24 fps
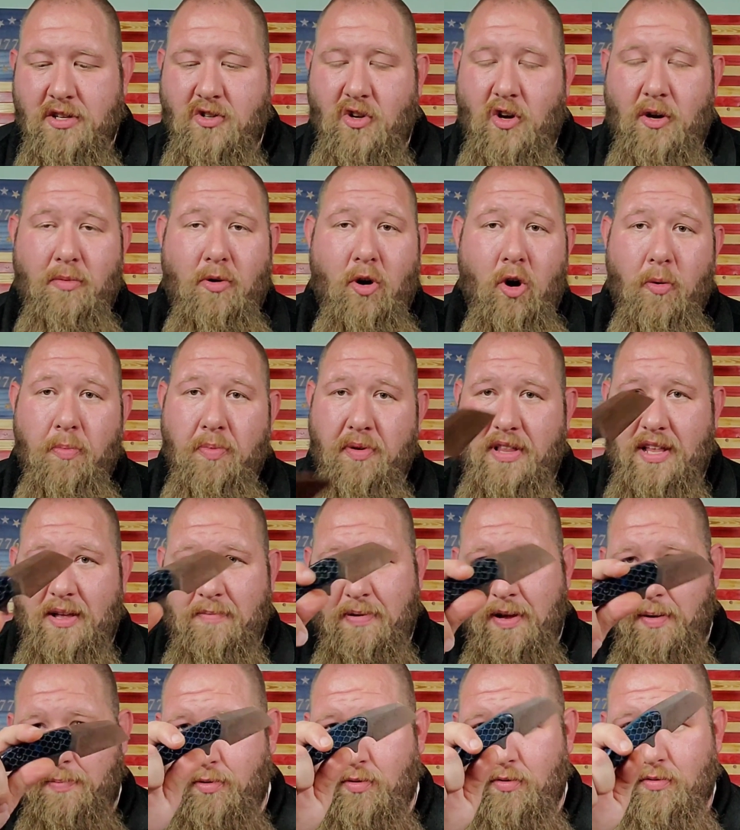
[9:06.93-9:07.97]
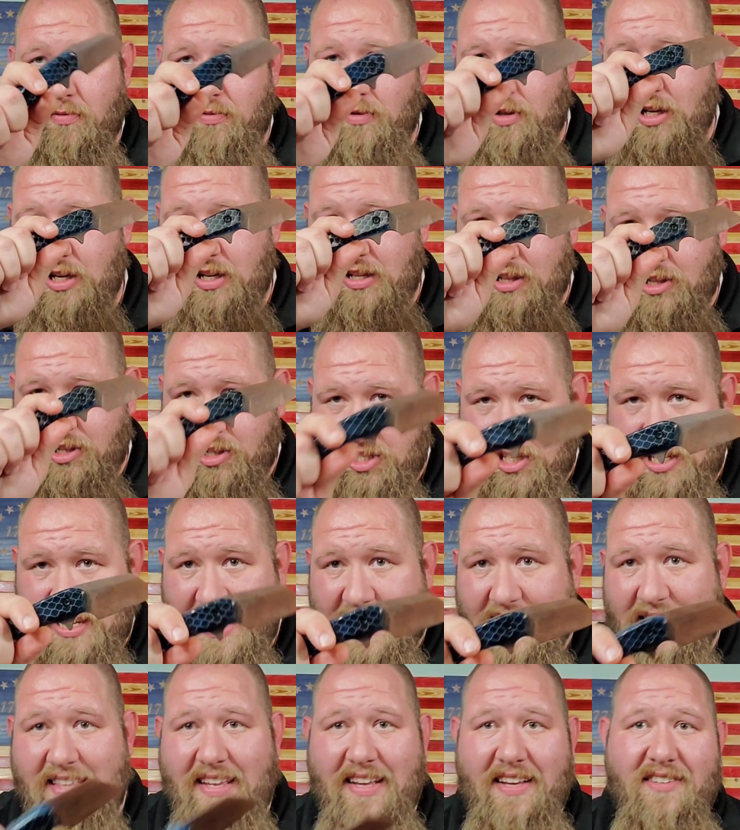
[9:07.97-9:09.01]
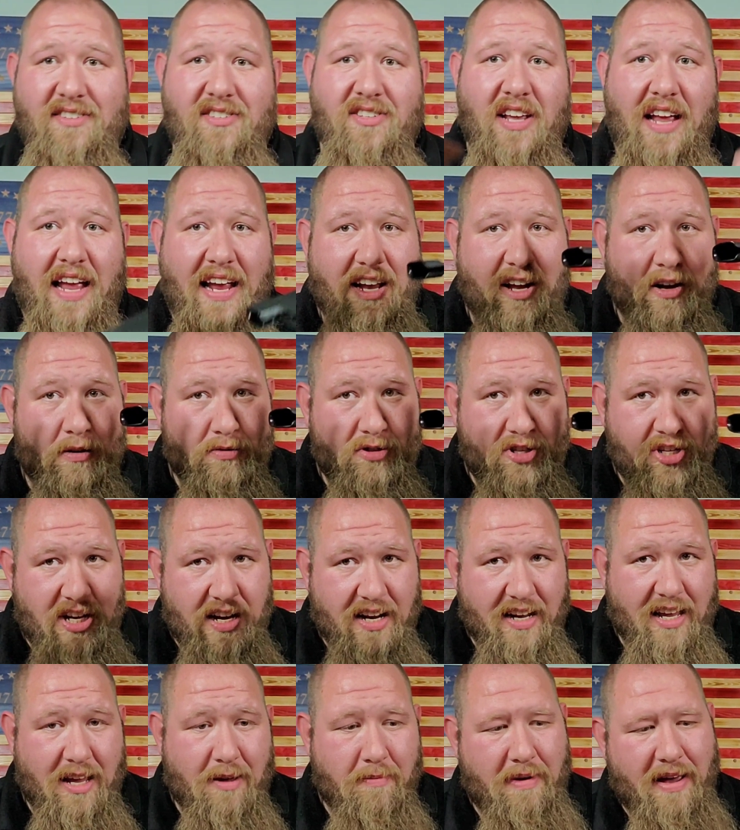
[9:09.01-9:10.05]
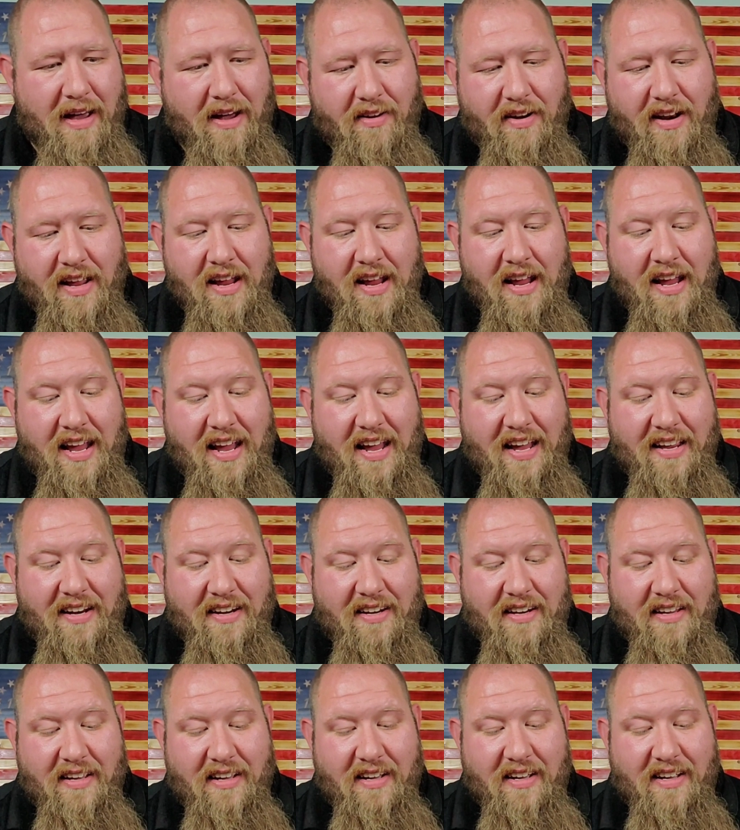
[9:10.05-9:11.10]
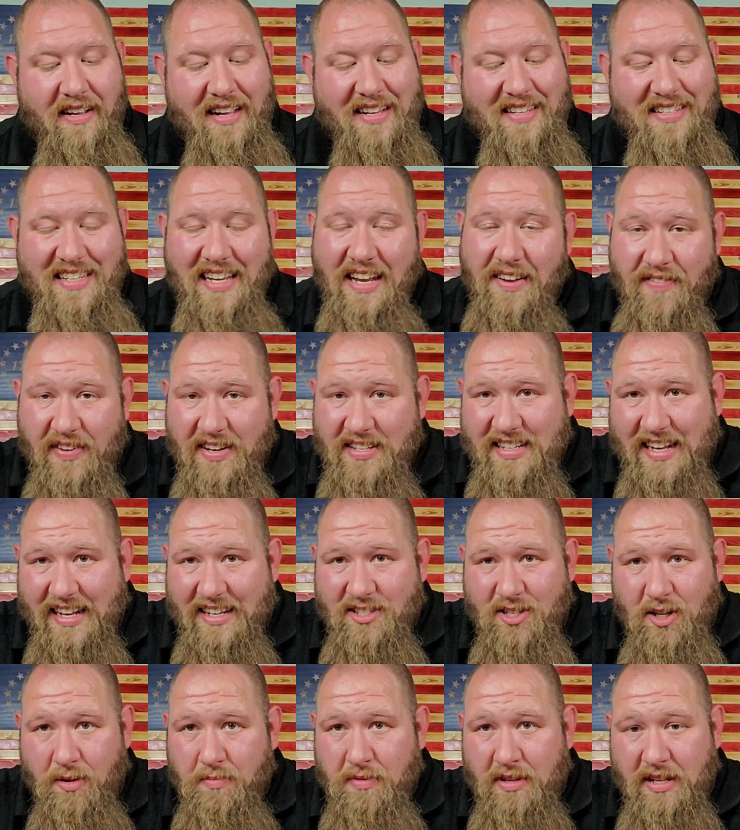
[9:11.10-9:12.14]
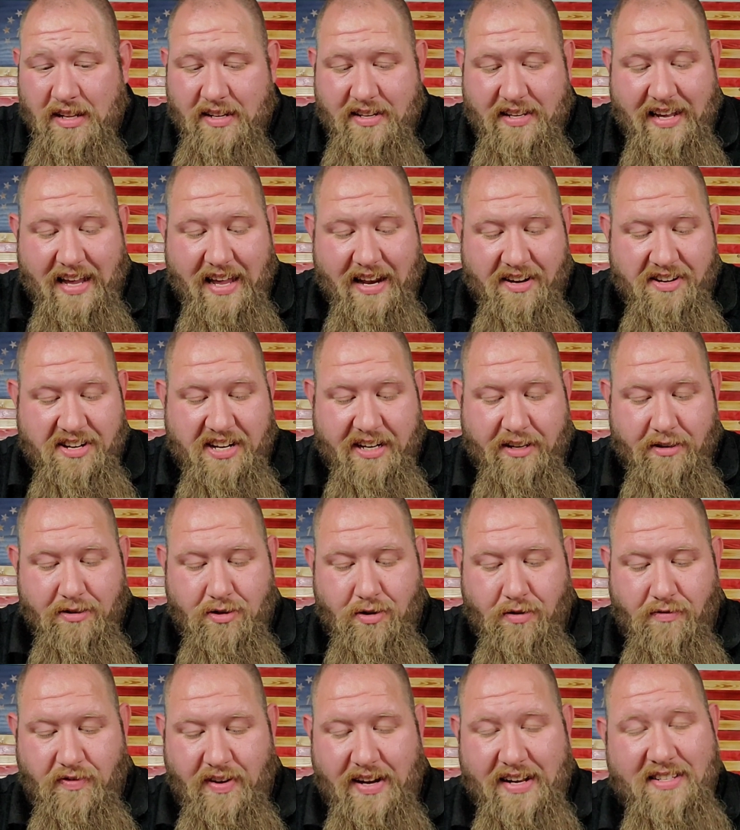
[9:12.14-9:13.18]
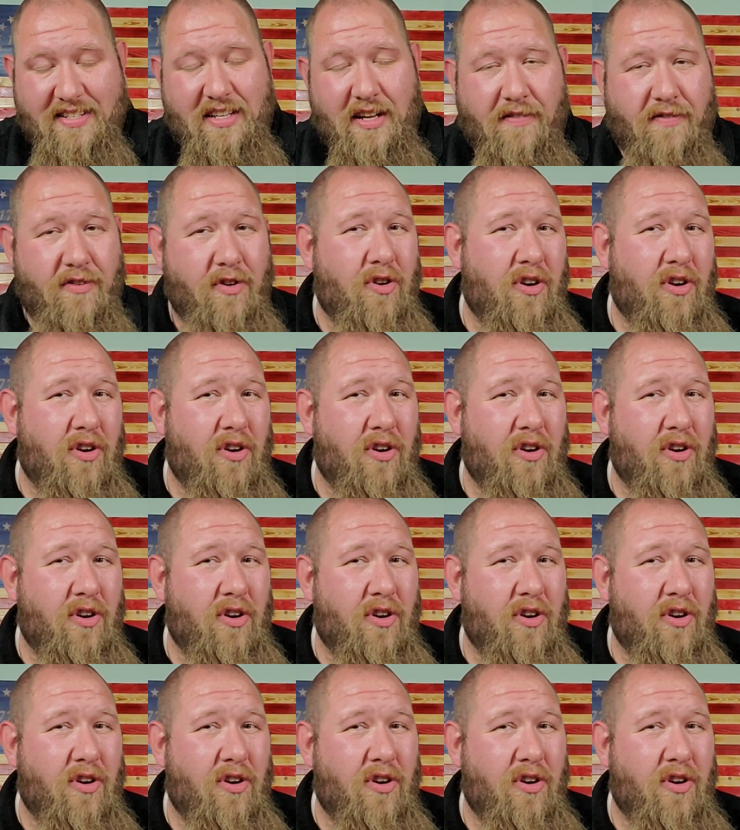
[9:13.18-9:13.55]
so I'm hoping that people see this and go check him out and see if he's got something that kind of tickles your fancy.